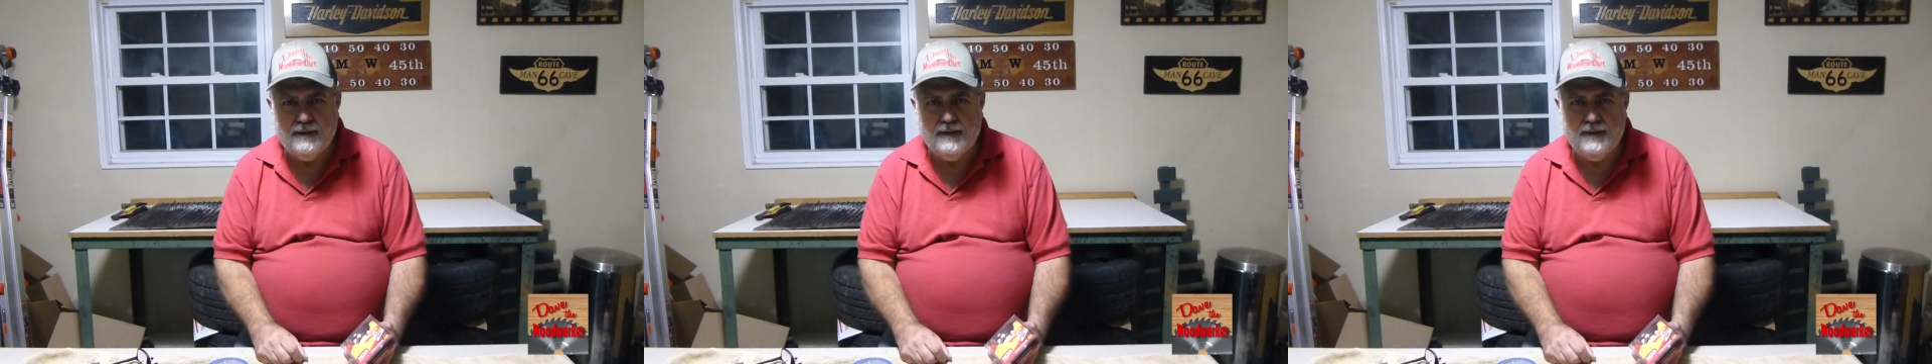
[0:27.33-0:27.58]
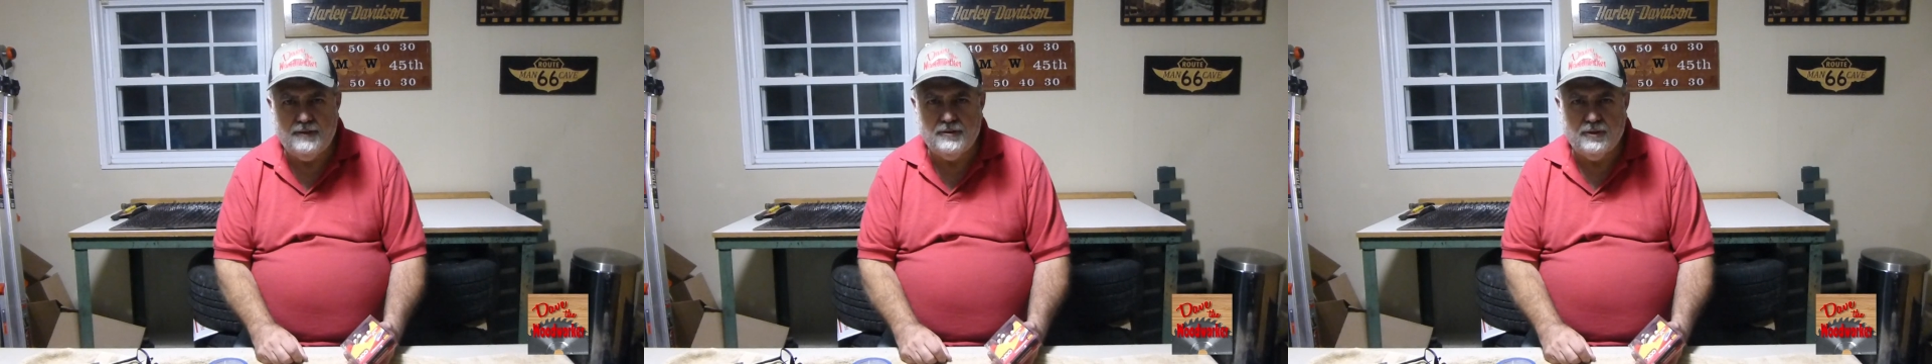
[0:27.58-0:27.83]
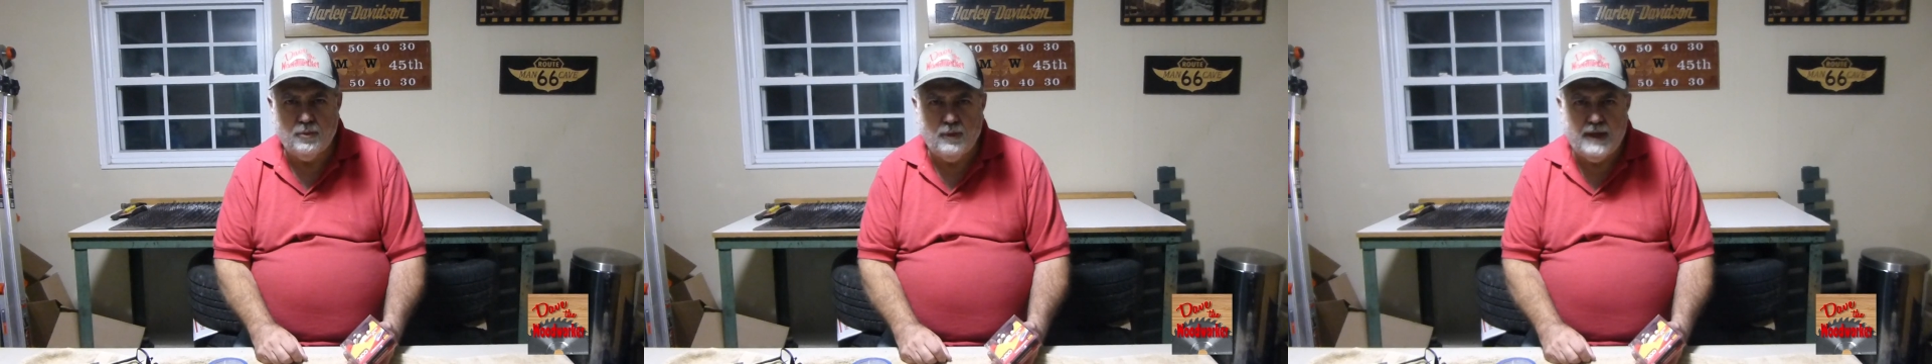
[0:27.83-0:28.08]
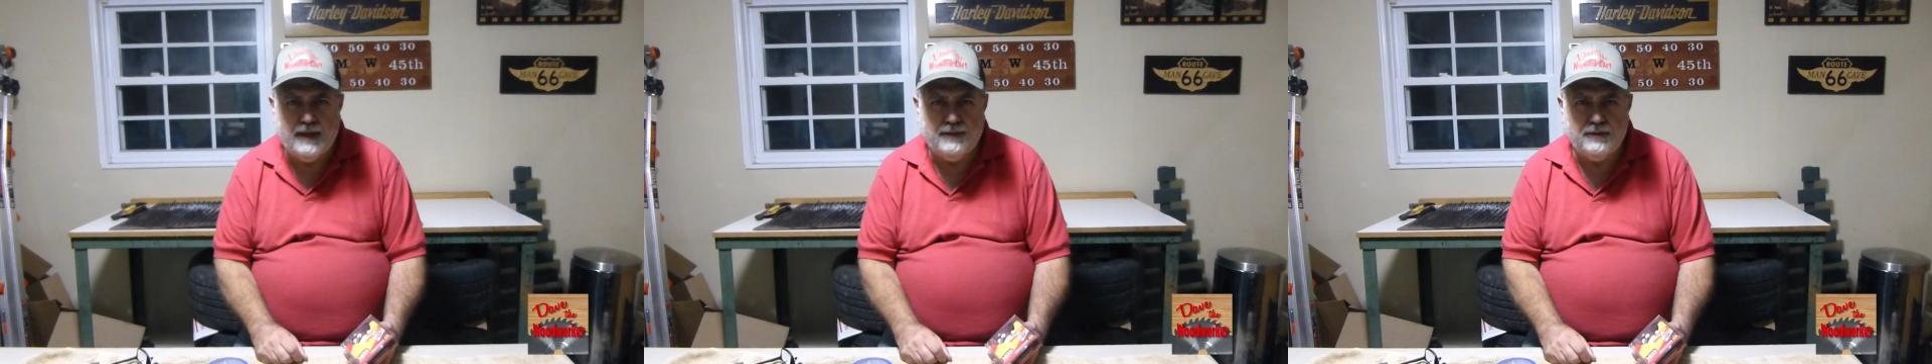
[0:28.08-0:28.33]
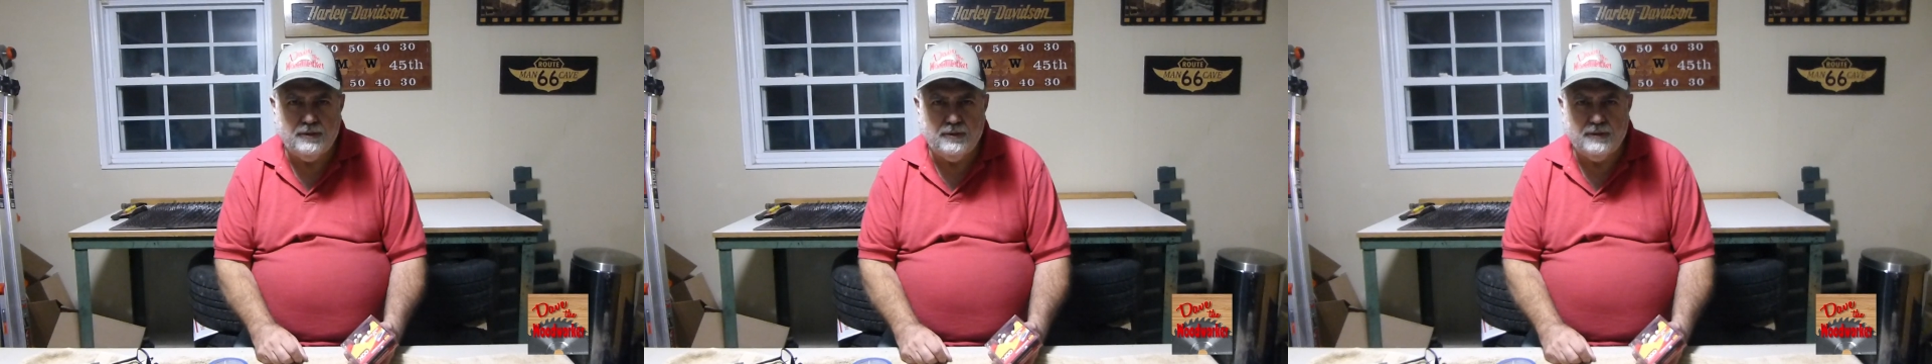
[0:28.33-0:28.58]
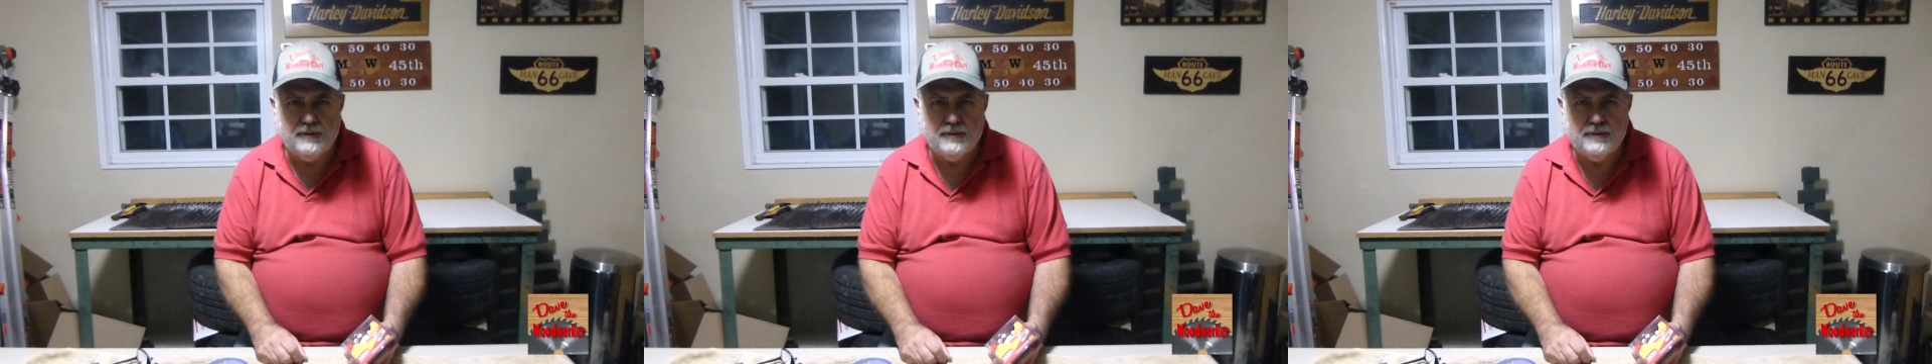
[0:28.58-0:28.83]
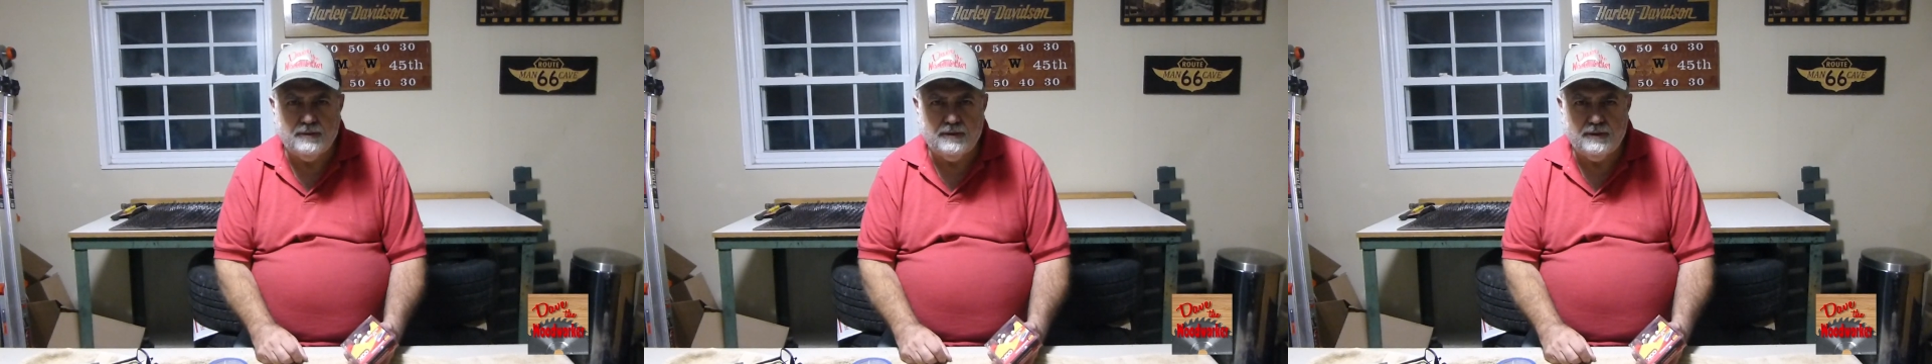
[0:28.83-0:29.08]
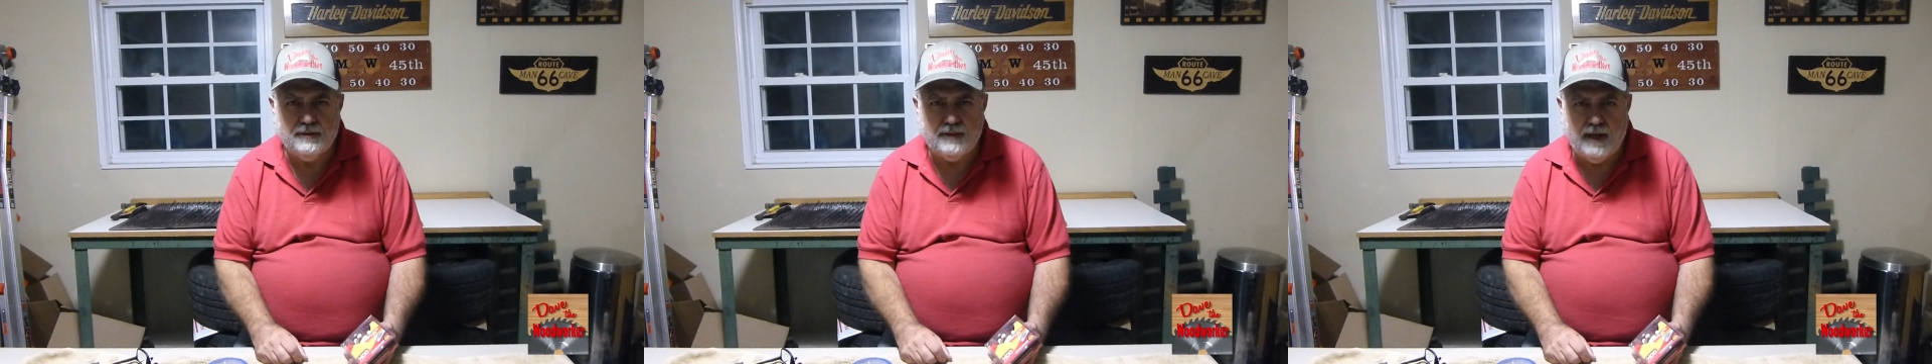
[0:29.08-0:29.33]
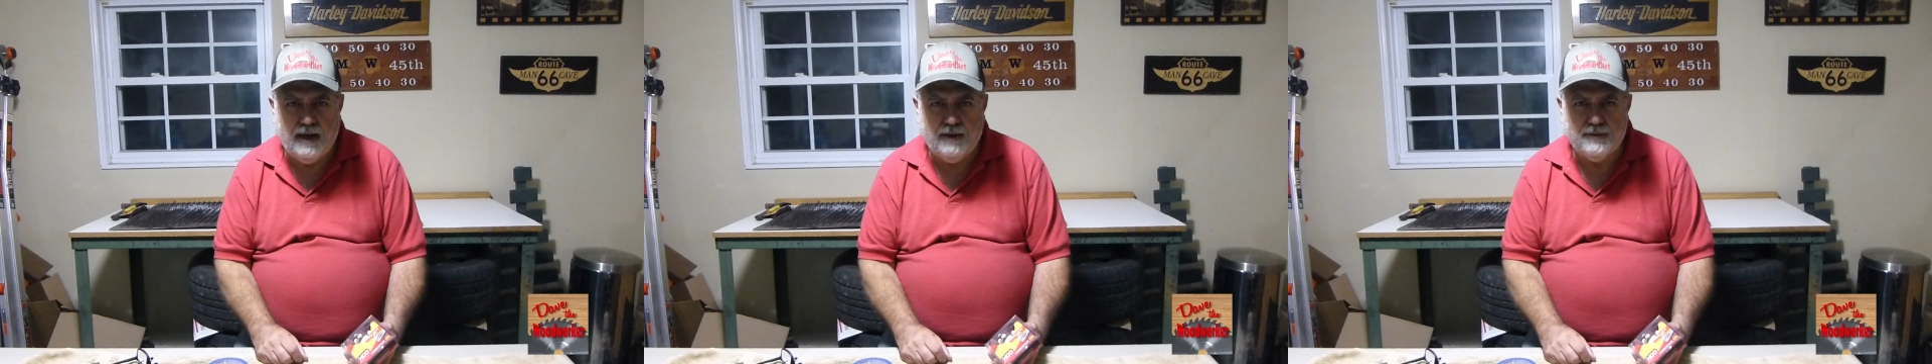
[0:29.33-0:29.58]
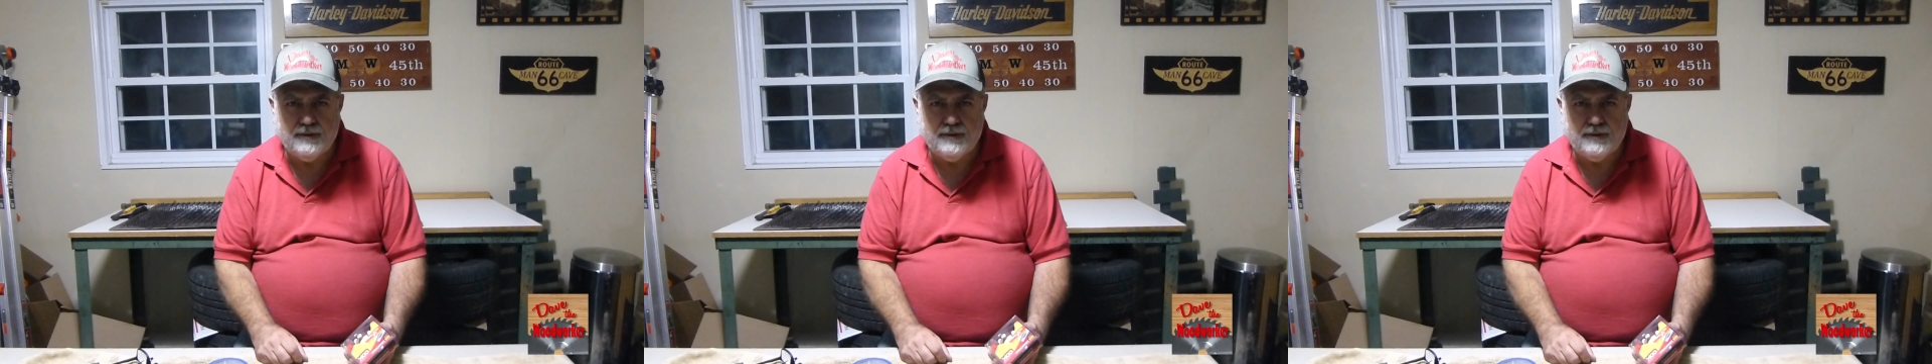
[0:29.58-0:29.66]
easier way to install